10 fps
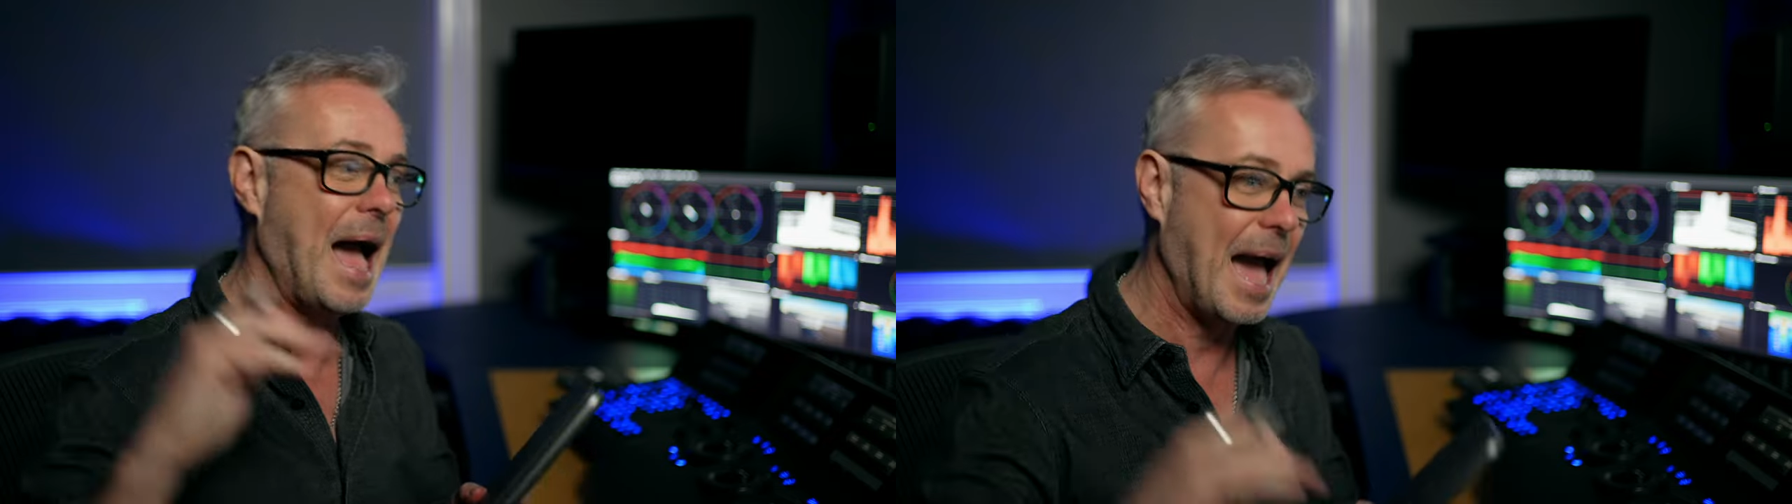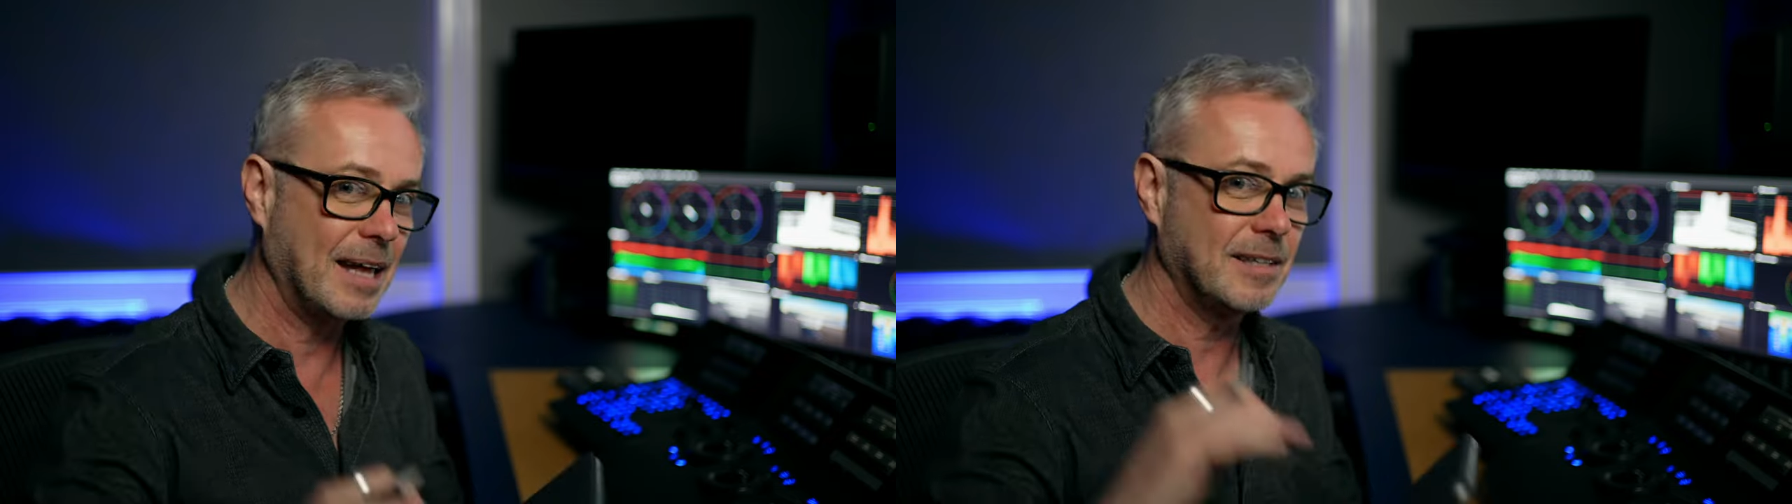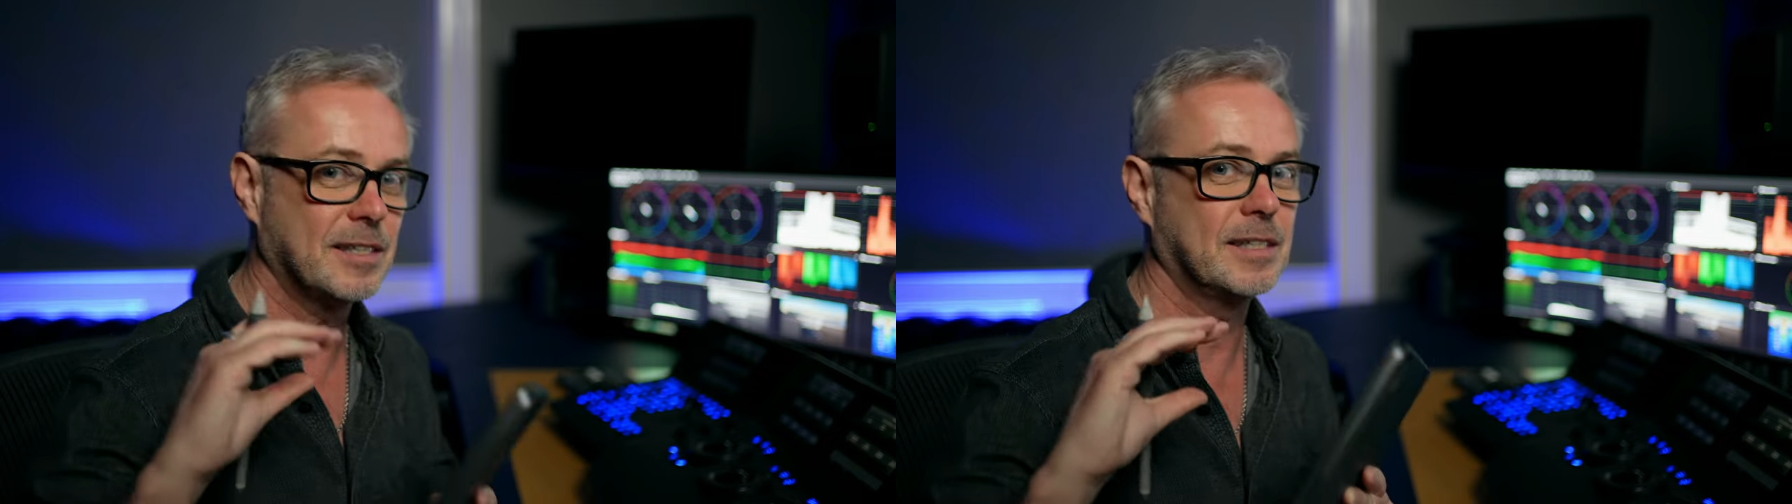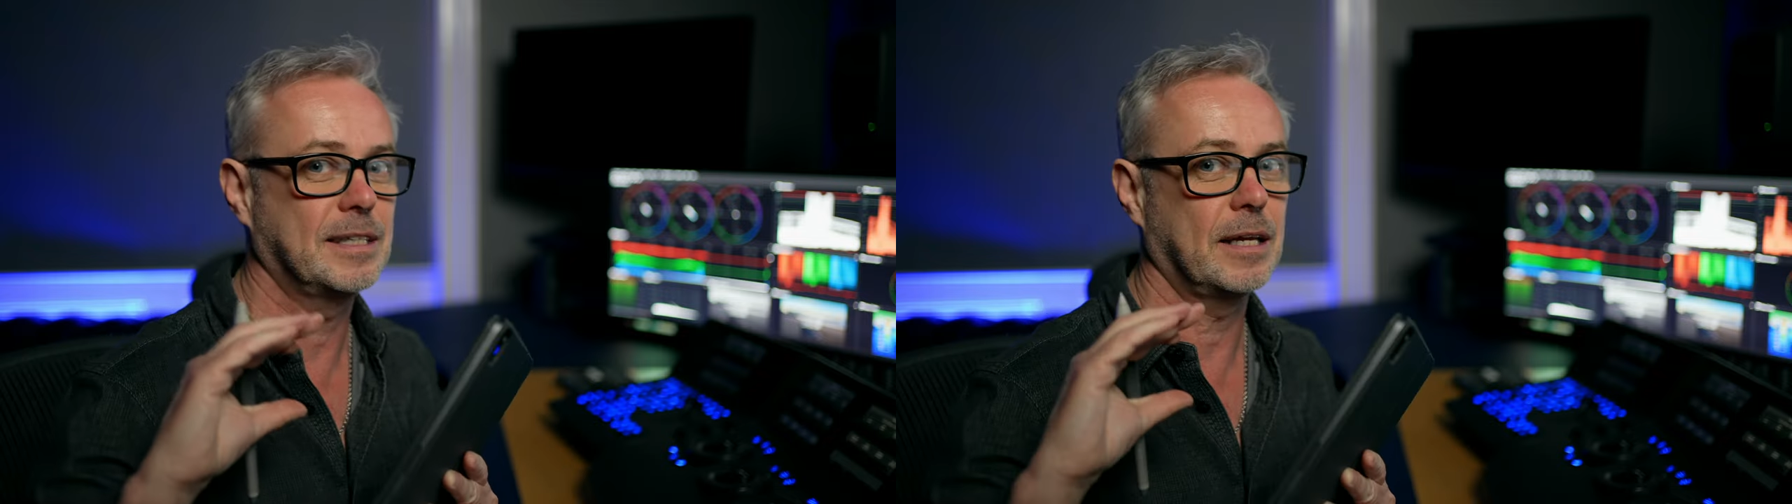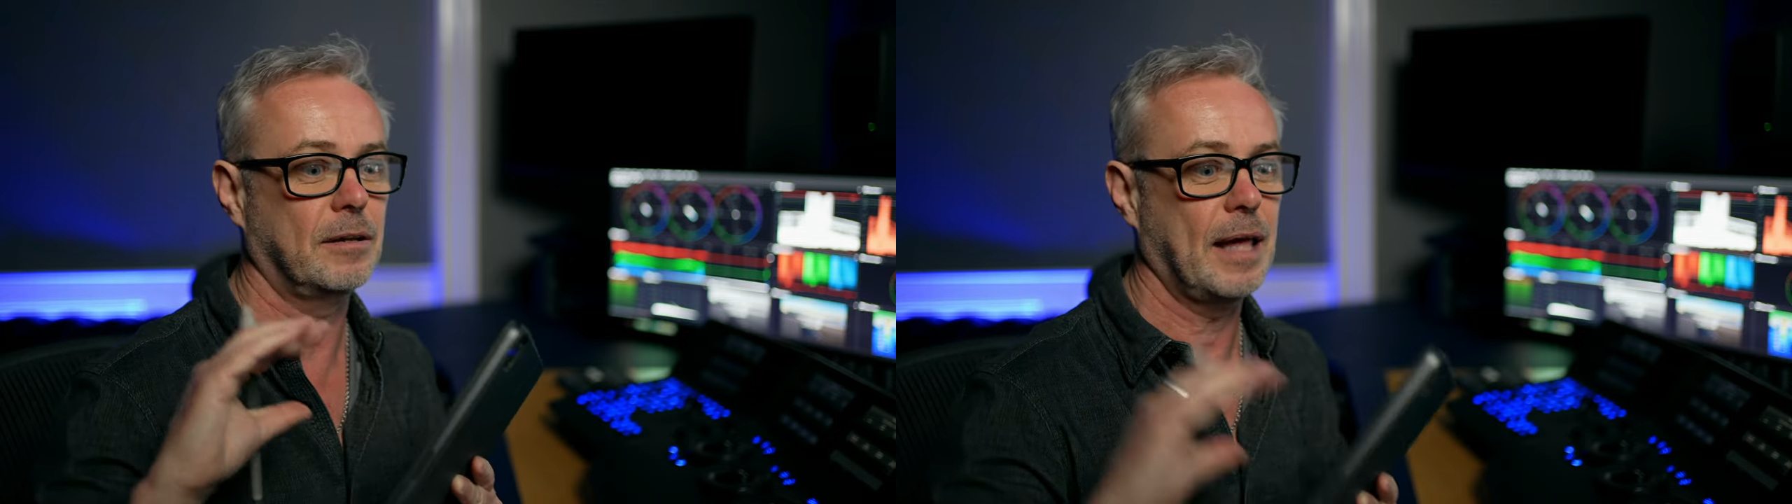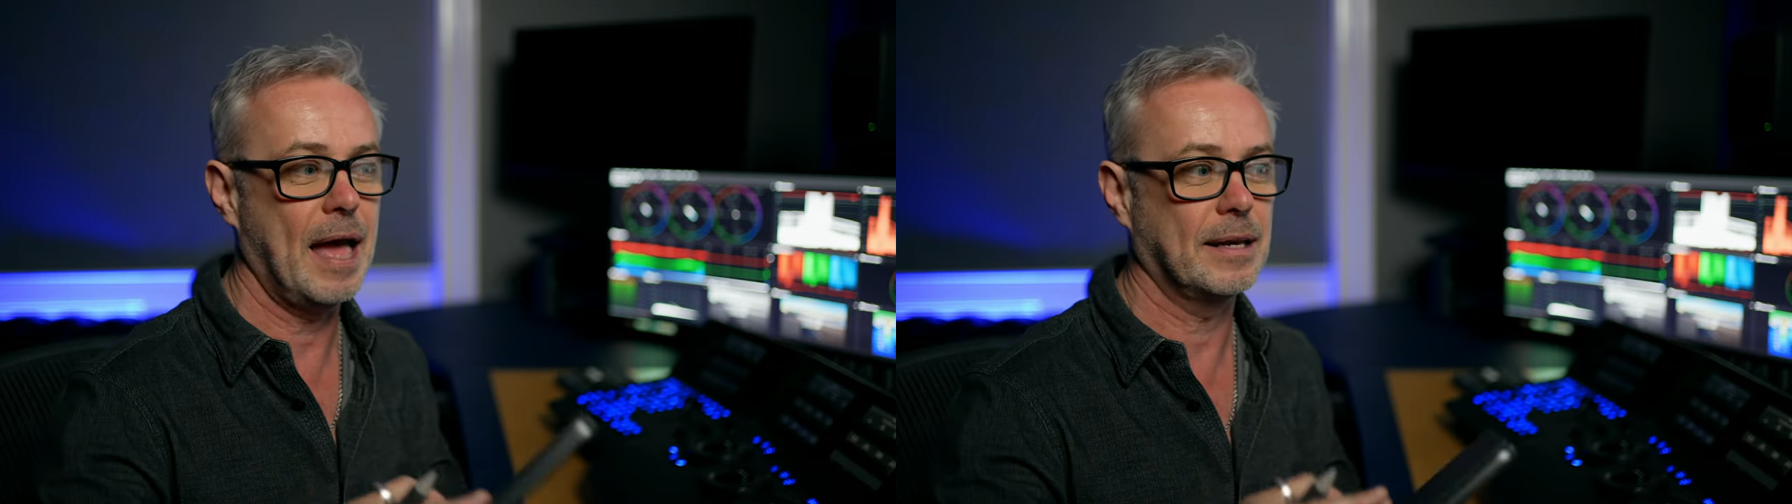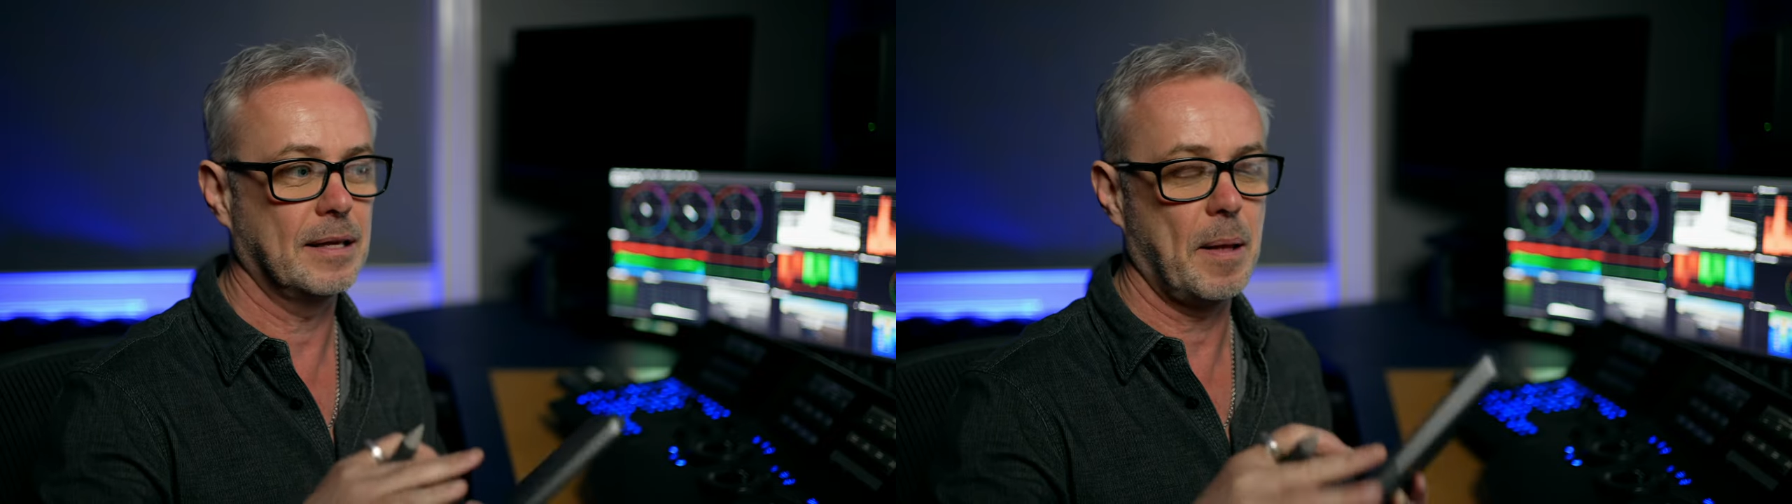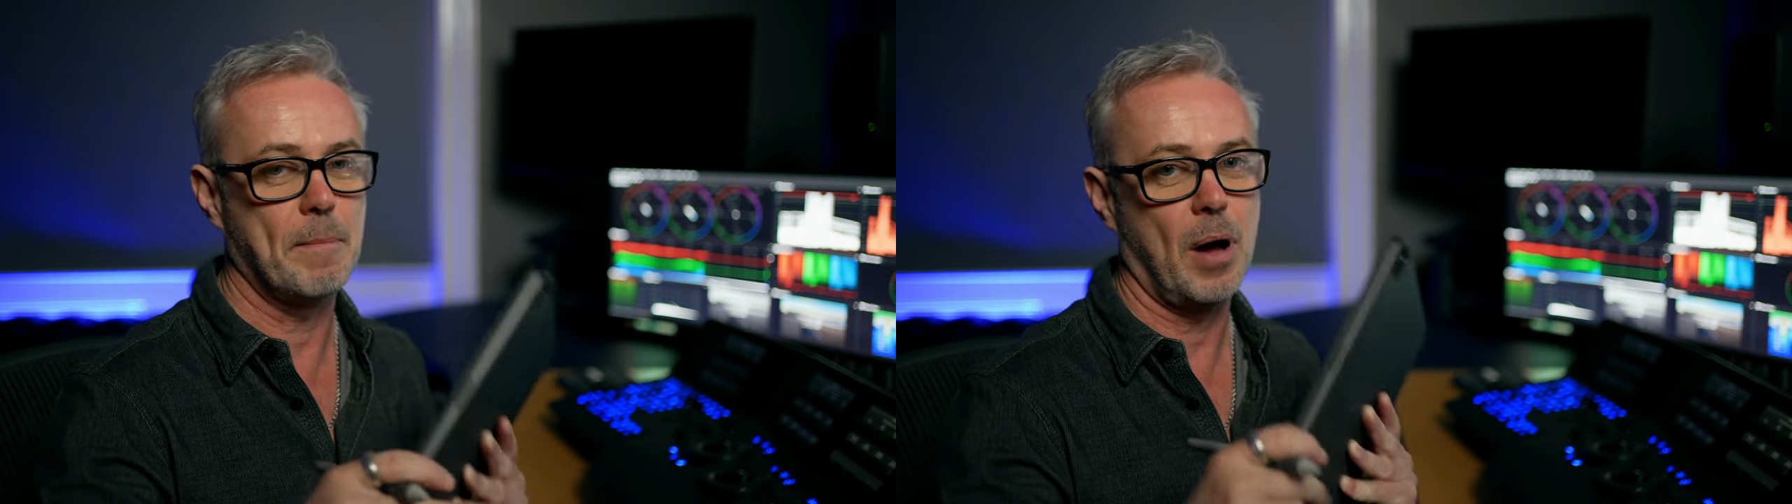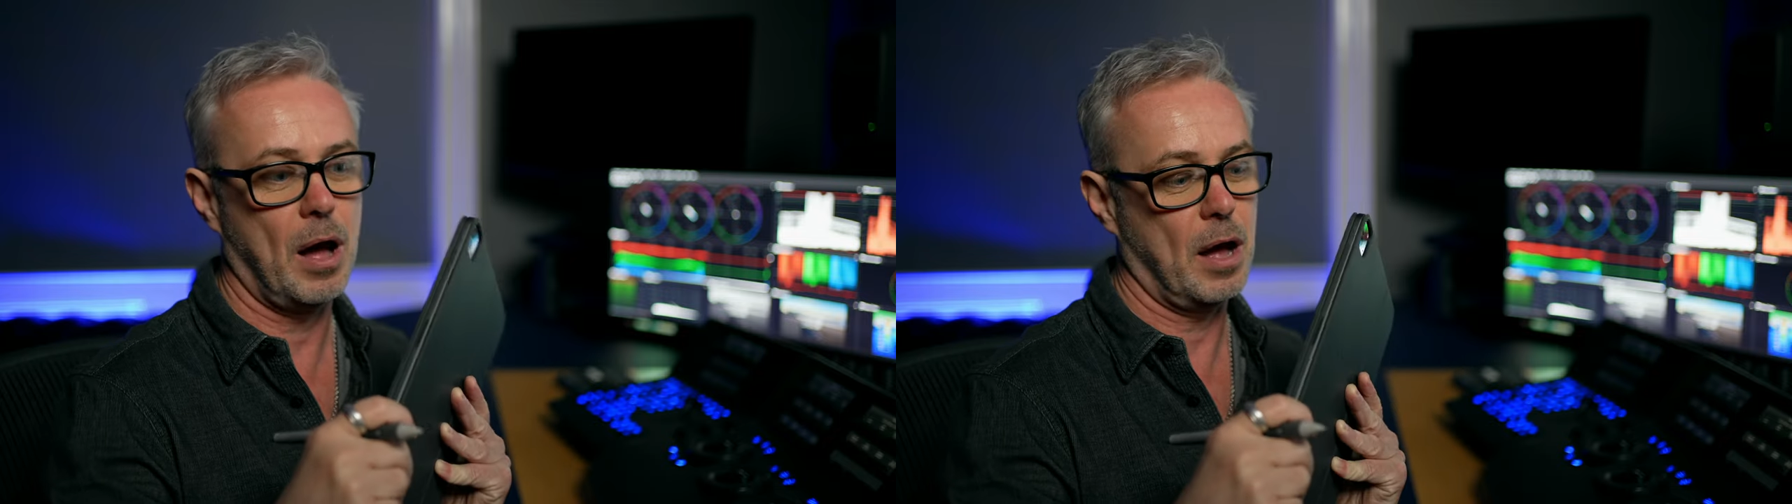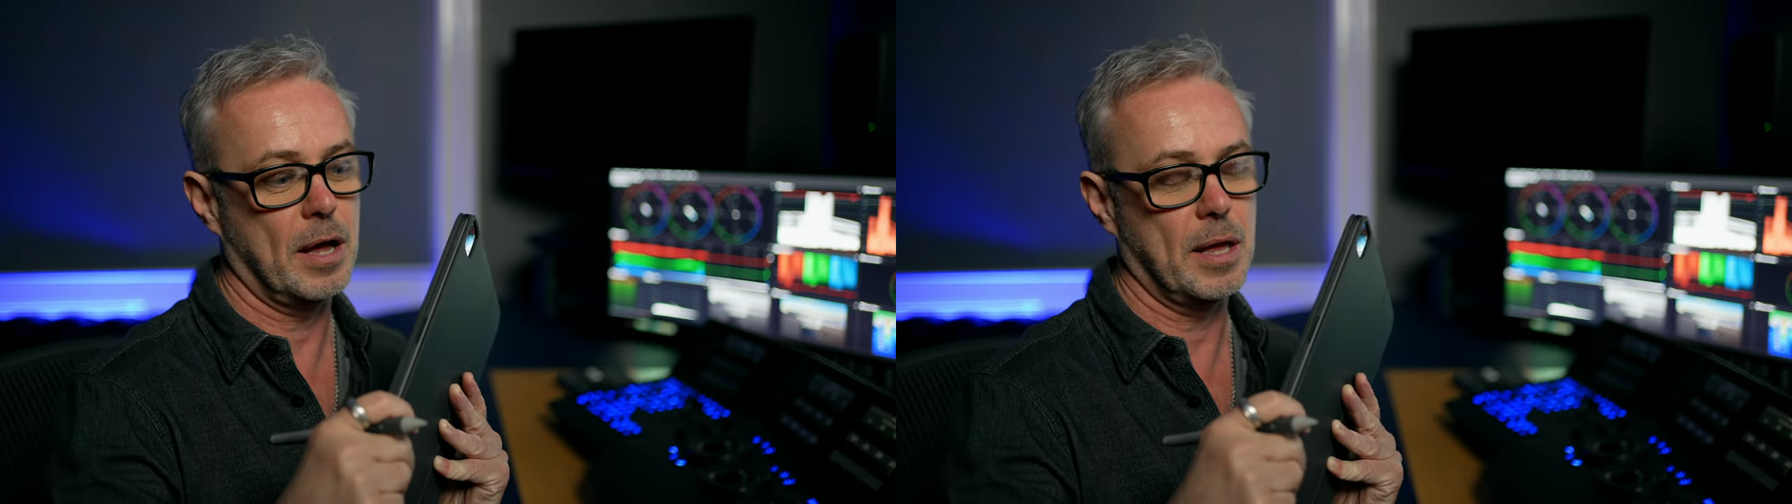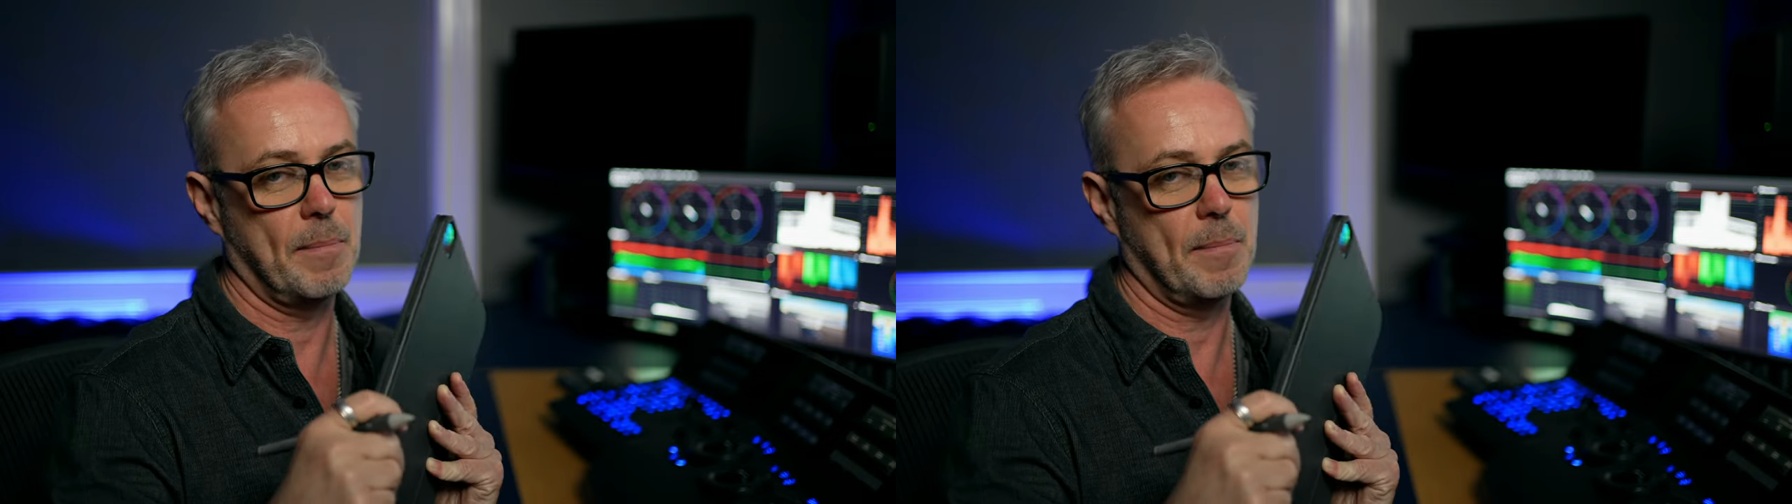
and still edit my